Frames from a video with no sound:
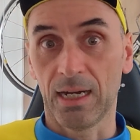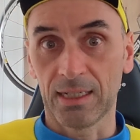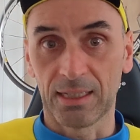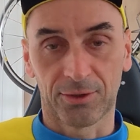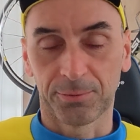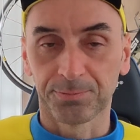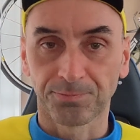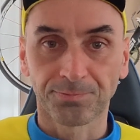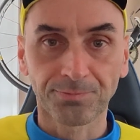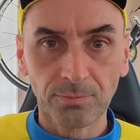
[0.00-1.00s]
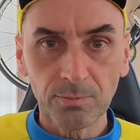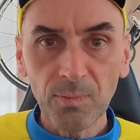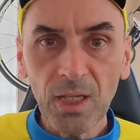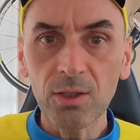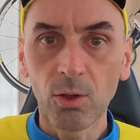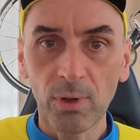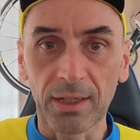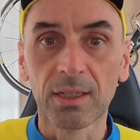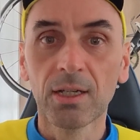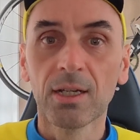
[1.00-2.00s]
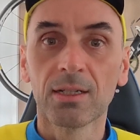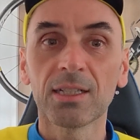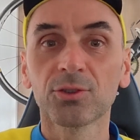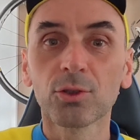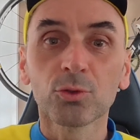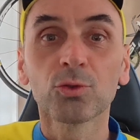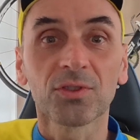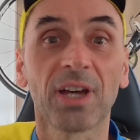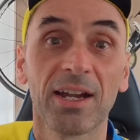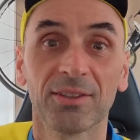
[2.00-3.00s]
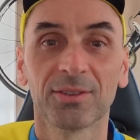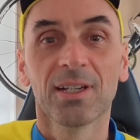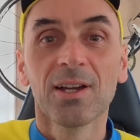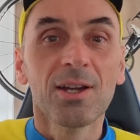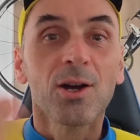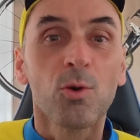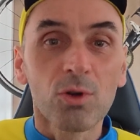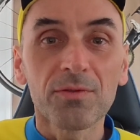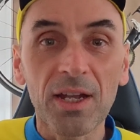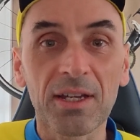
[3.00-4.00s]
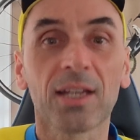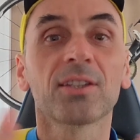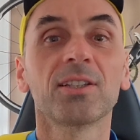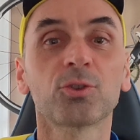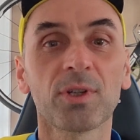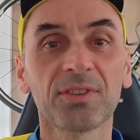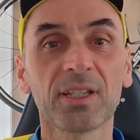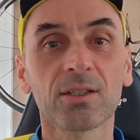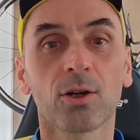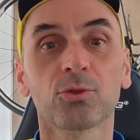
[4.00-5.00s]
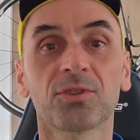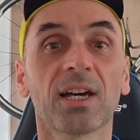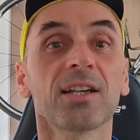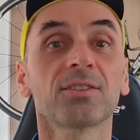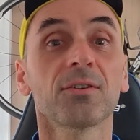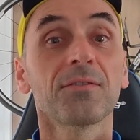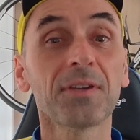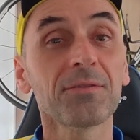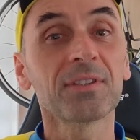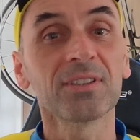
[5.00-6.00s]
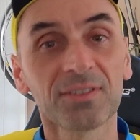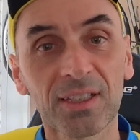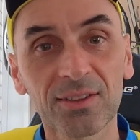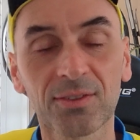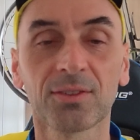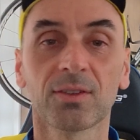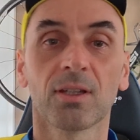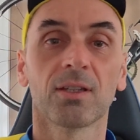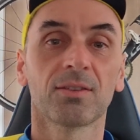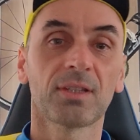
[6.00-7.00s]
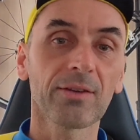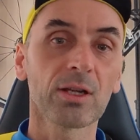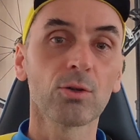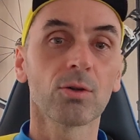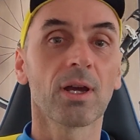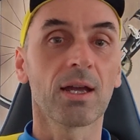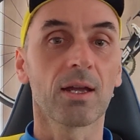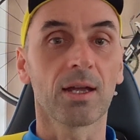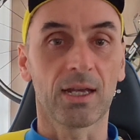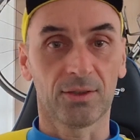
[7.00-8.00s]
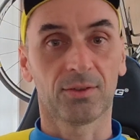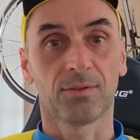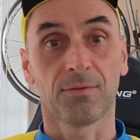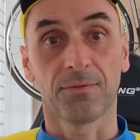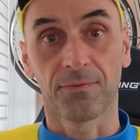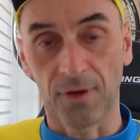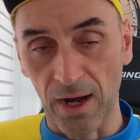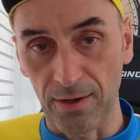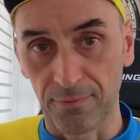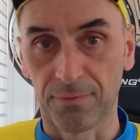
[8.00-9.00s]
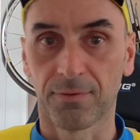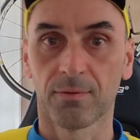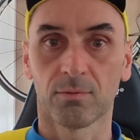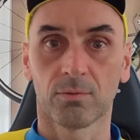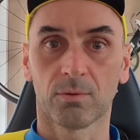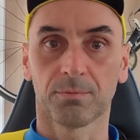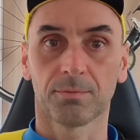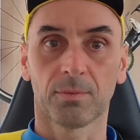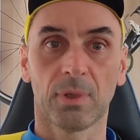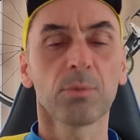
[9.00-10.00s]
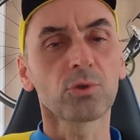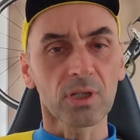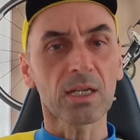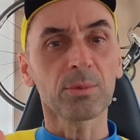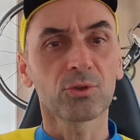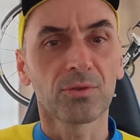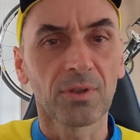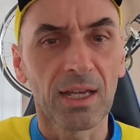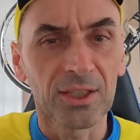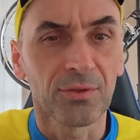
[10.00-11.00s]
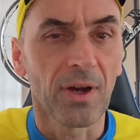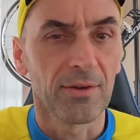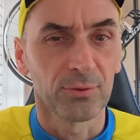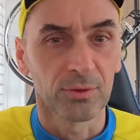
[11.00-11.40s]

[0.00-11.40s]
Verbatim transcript: I get. Right, let's go to the size. Wout Van Aert is racing on a size 56 Cervelo S5. I'm talking about the S5